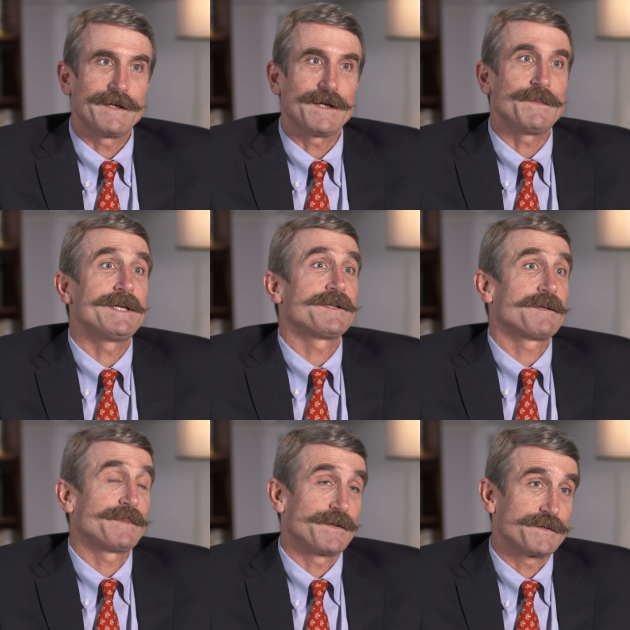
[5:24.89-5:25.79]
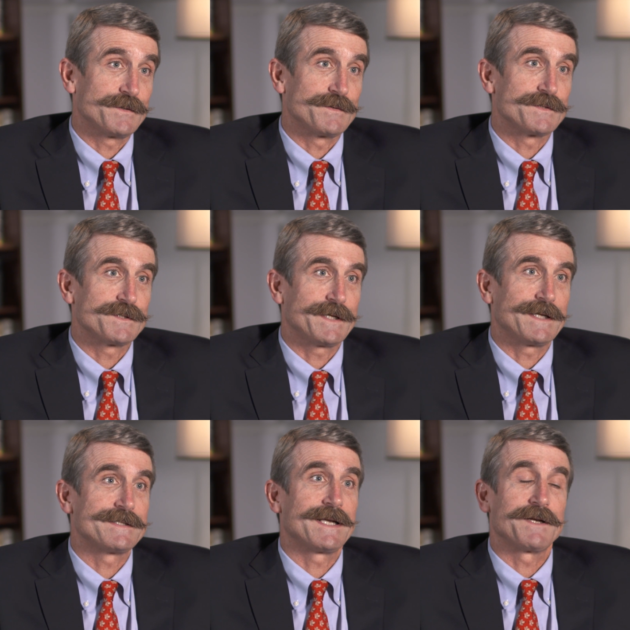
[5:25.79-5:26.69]
and we discipline students
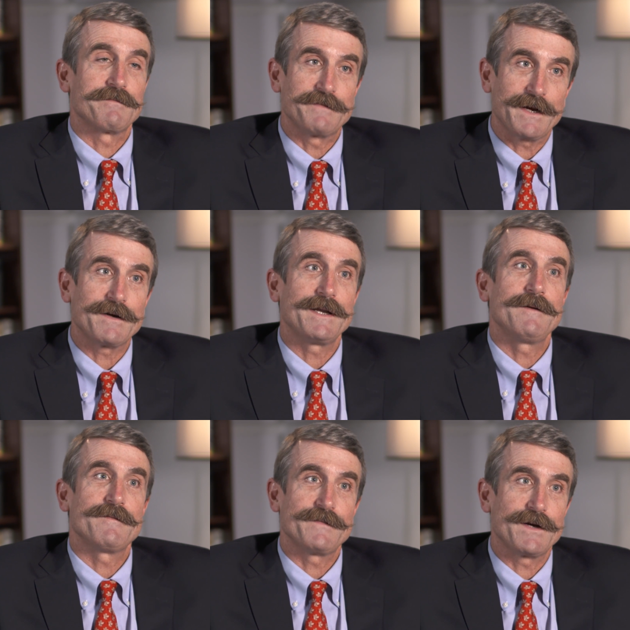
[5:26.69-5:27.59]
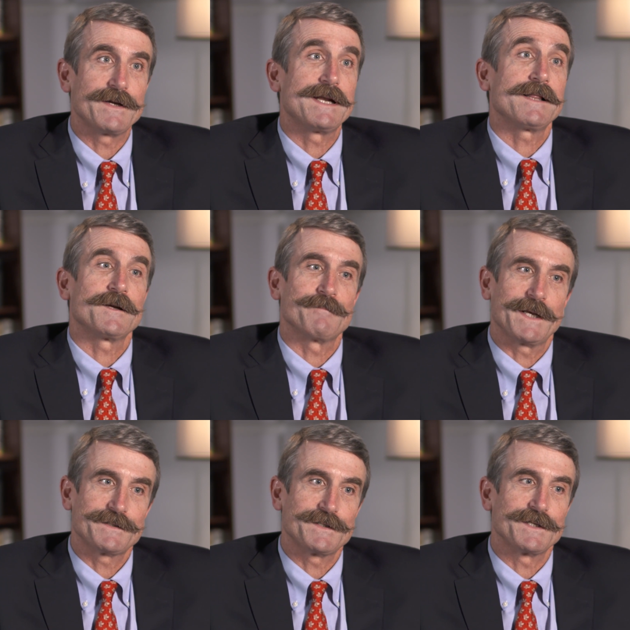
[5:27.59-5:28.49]
and send very, very clear
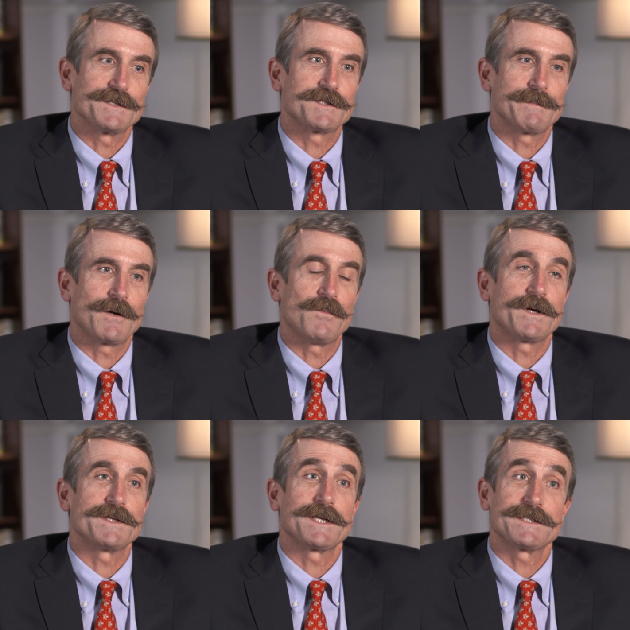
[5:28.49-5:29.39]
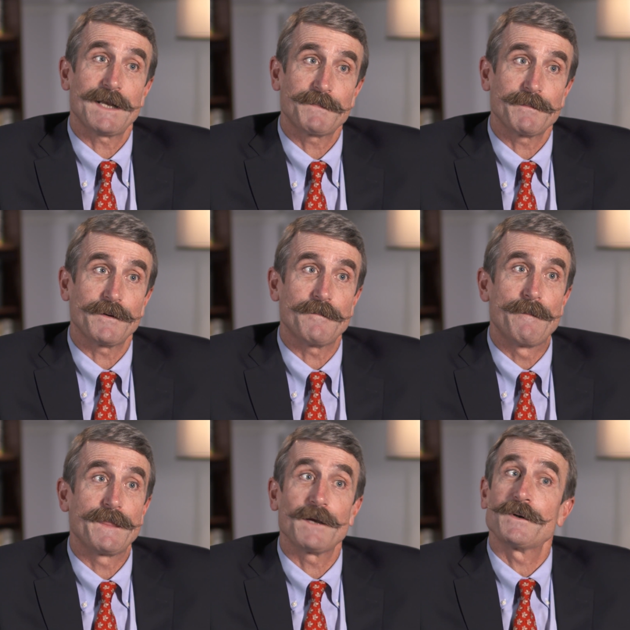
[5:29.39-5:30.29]
messages about what is acceptable
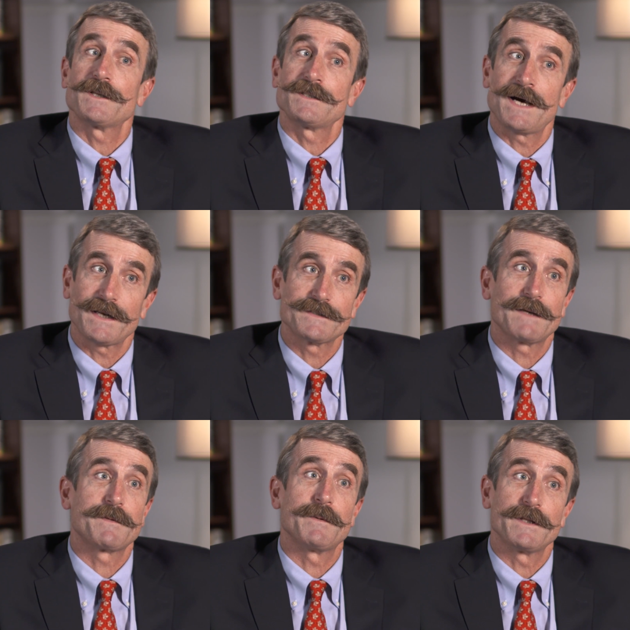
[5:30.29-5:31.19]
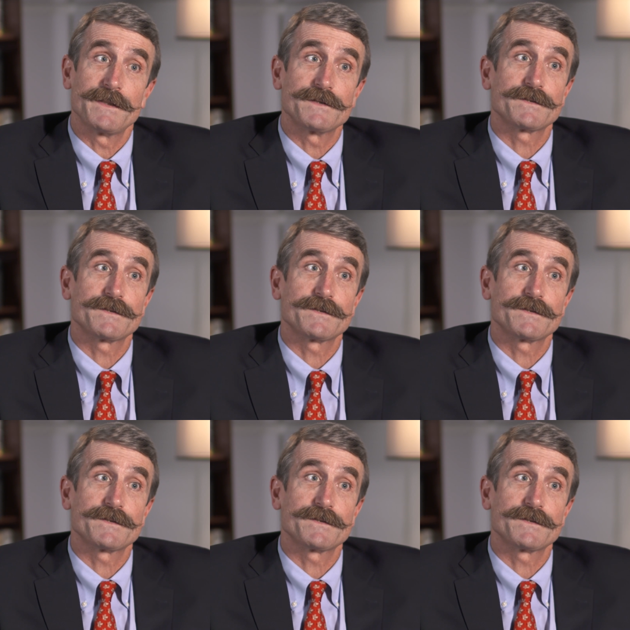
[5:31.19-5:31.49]
and what is not acceptable in this